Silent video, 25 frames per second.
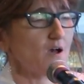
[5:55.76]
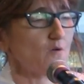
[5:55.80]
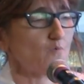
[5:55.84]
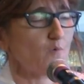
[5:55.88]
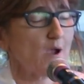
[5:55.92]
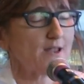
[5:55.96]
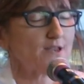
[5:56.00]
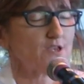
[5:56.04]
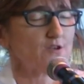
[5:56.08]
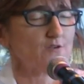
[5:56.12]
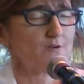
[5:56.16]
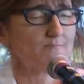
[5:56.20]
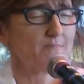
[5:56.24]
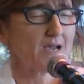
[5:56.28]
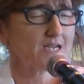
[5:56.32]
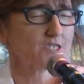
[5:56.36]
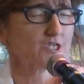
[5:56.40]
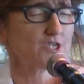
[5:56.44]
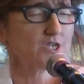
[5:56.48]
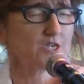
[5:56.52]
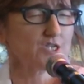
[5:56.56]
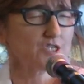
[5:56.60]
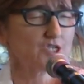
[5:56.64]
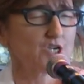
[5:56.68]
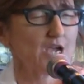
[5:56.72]
when you
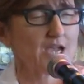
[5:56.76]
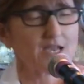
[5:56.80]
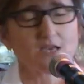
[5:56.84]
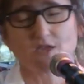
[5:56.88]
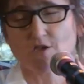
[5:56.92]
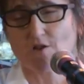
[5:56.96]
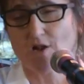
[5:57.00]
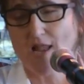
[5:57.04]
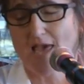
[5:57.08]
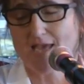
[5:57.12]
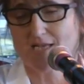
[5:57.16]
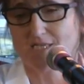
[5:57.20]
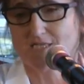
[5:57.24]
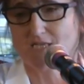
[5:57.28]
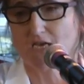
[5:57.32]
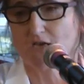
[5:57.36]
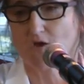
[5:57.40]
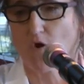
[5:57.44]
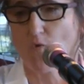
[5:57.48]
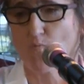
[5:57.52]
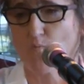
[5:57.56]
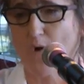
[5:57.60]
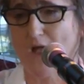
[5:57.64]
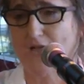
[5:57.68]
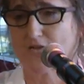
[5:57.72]
imagine
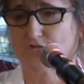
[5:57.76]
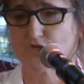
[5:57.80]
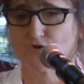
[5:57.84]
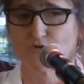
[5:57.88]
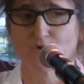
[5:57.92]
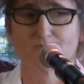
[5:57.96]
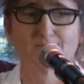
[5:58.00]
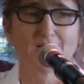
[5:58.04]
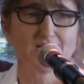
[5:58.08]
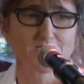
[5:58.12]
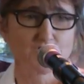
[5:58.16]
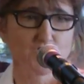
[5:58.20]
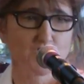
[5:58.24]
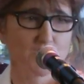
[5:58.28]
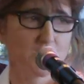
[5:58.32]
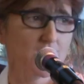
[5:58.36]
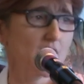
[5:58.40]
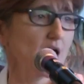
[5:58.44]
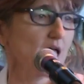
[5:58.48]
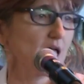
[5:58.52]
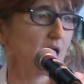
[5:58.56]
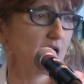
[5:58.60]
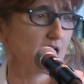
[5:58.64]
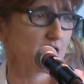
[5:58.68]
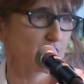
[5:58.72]
ejaculating, where do you
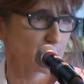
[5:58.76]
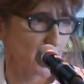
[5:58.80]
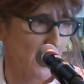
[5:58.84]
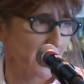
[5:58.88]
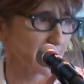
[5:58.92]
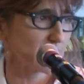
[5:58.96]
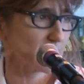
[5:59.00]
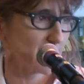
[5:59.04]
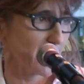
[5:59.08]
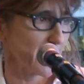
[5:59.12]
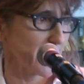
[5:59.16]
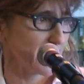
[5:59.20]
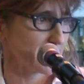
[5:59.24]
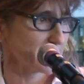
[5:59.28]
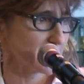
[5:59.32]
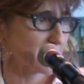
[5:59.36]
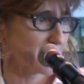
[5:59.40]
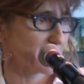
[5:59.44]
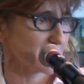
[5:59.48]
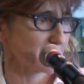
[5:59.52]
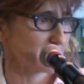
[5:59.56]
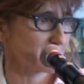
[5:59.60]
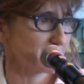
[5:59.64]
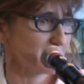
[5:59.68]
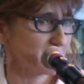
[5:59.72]
imagine
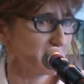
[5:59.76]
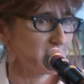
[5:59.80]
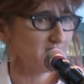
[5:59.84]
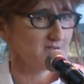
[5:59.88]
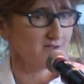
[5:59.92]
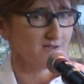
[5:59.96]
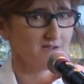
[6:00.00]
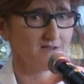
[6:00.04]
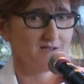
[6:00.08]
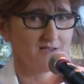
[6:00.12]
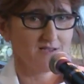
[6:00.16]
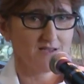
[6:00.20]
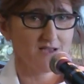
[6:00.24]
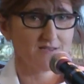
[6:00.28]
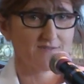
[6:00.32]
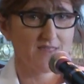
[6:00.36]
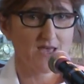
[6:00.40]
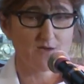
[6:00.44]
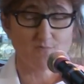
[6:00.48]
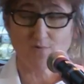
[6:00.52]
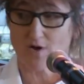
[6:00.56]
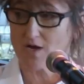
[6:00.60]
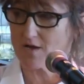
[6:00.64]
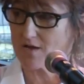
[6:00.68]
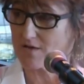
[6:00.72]
ejaculating? And
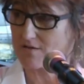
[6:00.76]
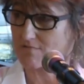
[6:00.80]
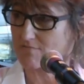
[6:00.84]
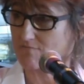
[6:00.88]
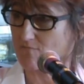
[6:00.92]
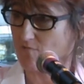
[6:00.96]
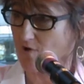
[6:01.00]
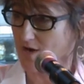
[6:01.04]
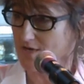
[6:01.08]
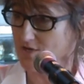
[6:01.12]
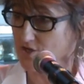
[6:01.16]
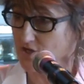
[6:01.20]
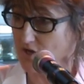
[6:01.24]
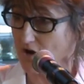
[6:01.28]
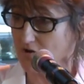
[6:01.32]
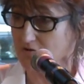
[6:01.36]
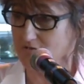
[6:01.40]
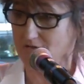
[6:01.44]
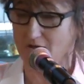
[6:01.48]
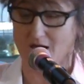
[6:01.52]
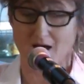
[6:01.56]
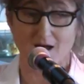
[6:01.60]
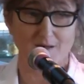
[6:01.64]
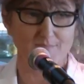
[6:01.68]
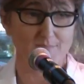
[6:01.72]
they were quite
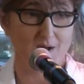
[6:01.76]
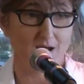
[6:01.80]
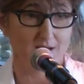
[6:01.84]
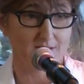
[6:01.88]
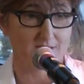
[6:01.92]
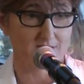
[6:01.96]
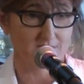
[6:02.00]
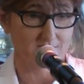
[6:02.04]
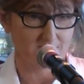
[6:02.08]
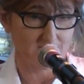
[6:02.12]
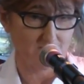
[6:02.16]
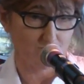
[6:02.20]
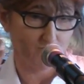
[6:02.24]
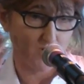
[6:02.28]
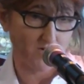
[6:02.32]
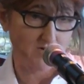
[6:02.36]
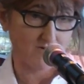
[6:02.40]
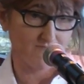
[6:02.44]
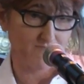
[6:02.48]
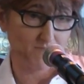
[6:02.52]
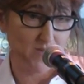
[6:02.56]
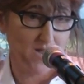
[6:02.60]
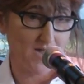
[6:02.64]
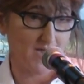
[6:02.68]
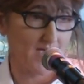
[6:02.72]
shocked that someone
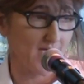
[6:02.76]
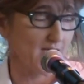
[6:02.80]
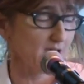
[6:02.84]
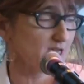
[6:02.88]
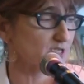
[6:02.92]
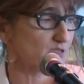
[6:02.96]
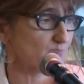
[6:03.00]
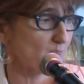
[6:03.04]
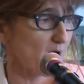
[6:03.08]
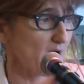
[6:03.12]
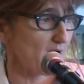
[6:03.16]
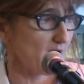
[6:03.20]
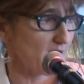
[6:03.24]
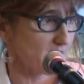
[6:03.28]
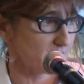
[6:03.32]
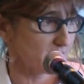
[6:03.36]
of my age might